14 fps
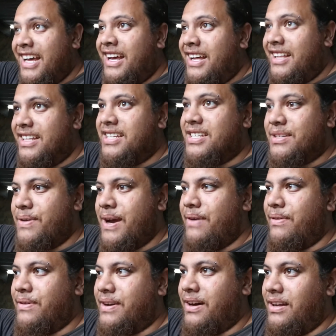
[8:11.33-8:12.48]
this is where
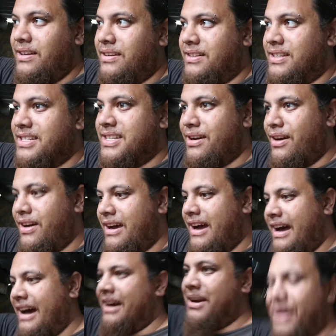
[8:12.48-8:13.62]
we've gotten. So
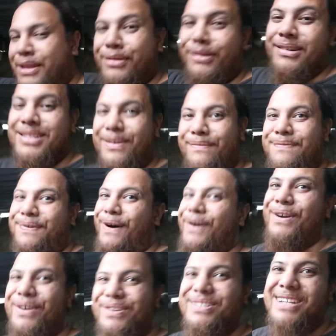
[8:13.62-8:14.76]
I'm going to throw some
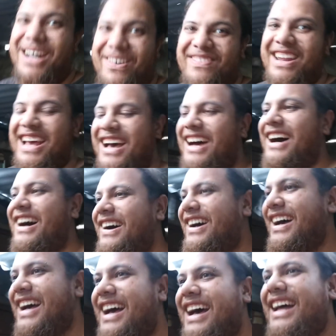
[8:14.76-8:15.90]
photos up now,
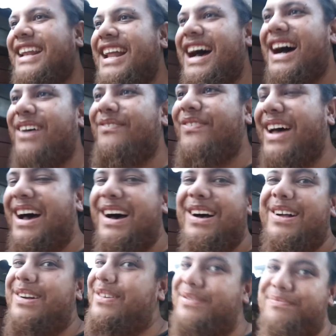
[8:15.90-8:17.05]
and
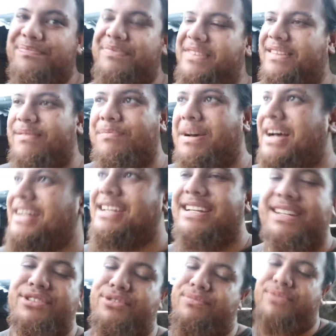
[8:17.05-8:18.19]
I didn't
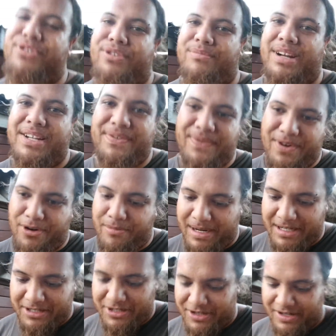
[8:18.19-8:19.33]
do too much filming
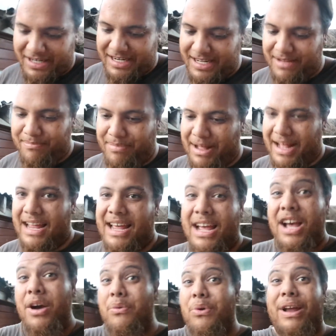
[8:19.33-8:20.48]
during it, but
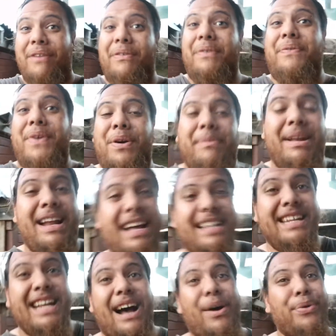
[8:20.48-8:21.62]
whatever filming I
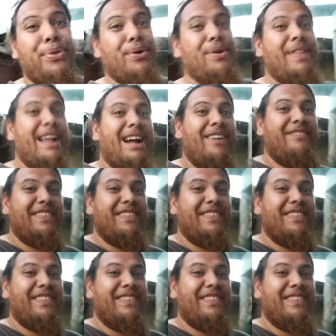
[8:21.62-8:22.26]
did, I'll throw that up